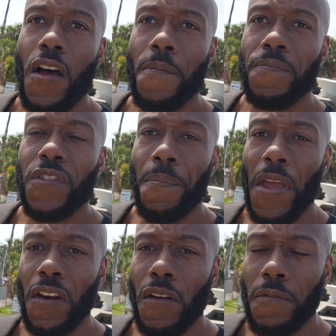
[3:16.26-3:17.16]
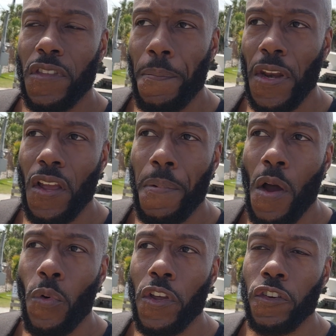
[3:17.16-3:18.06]
depending
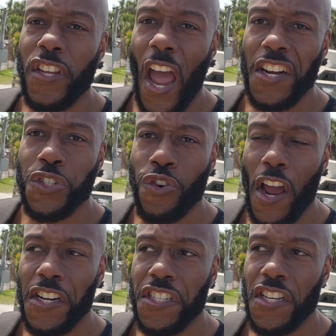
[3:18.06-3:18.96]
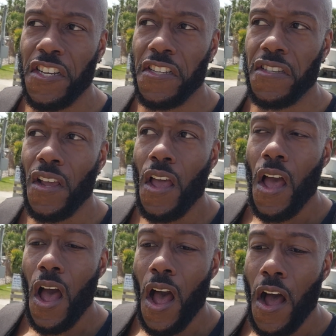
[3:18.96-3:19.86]
upon what your tax strategy is,
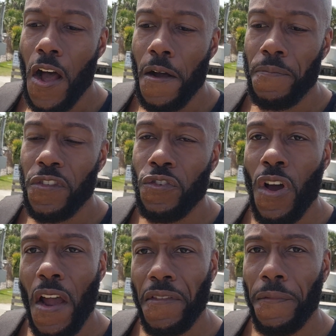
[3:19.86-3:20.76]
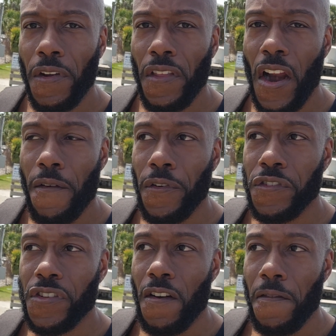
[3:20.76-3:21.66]
you'll have to figure that out for
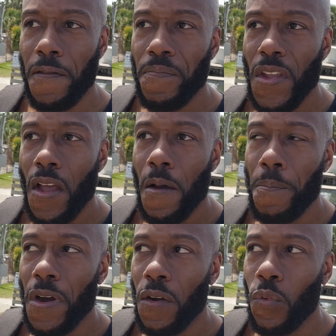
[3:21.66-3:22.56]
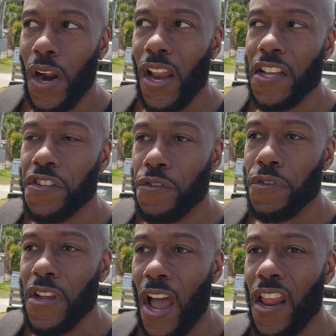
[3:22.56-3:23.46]
yourself. But what I like to do
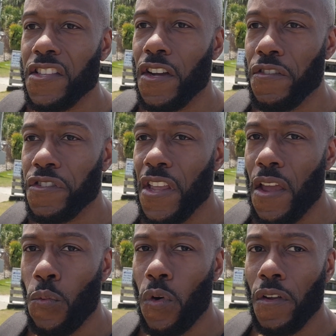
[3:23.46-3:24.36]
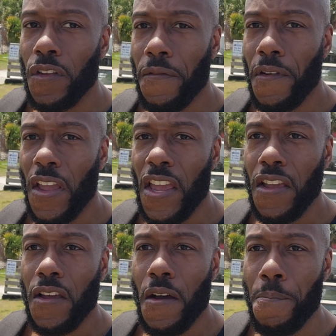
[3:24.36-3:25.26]
is I like to understand what are the different
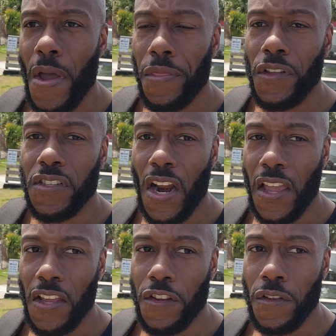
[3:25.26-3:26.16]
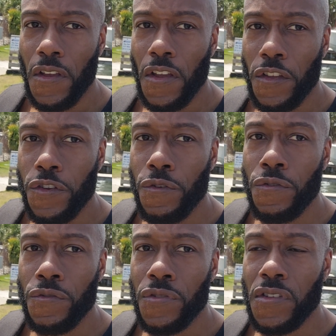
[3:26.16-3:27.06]
income methods that I can
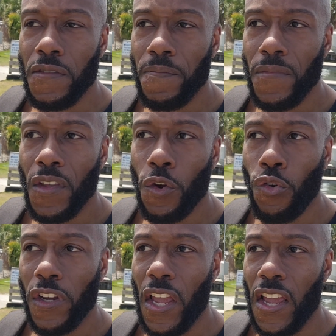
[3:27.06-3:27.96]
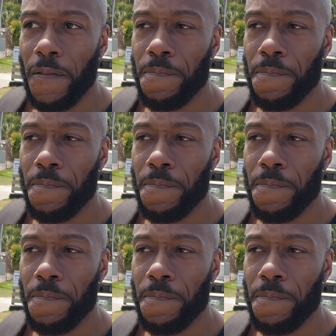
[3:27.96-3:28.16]
use, create,